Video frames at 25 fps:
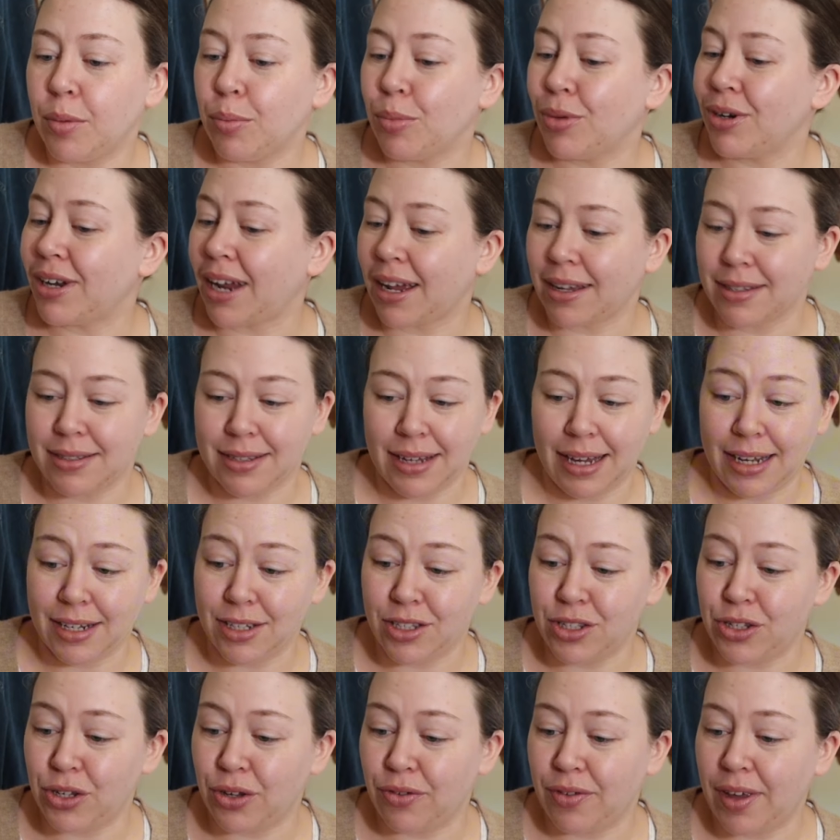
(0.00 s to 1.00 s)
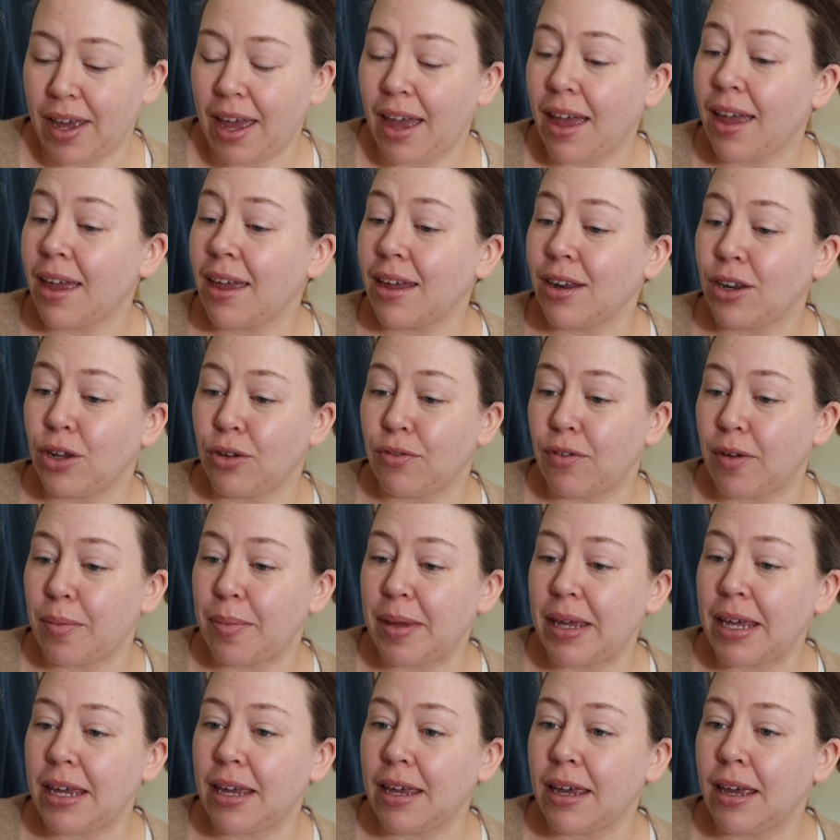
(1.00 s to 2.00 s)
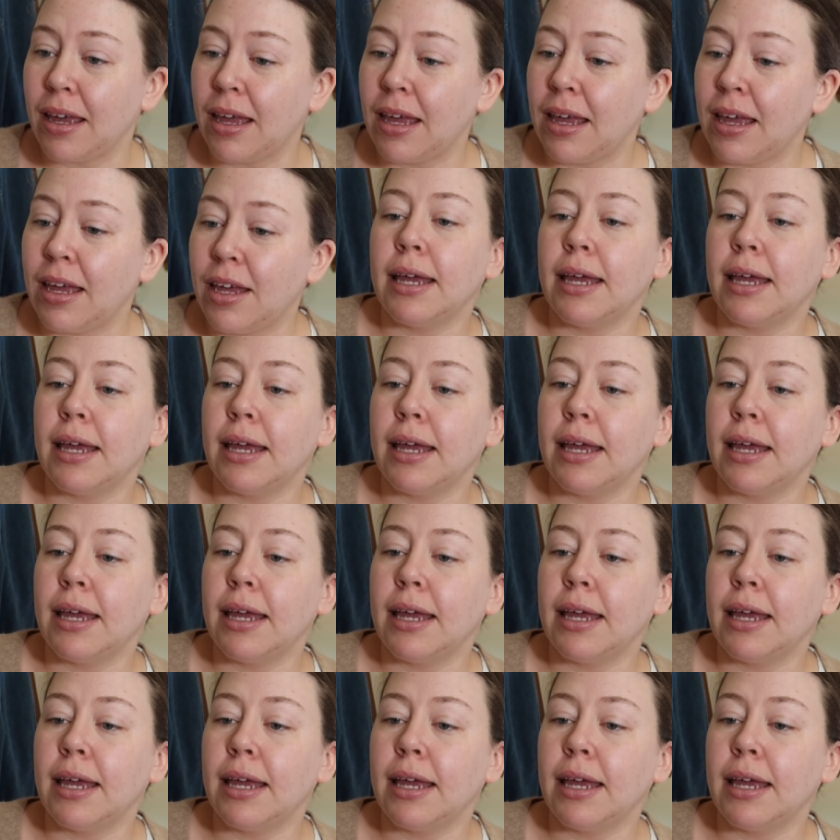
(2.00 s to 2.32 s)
protects against UVA and UVB.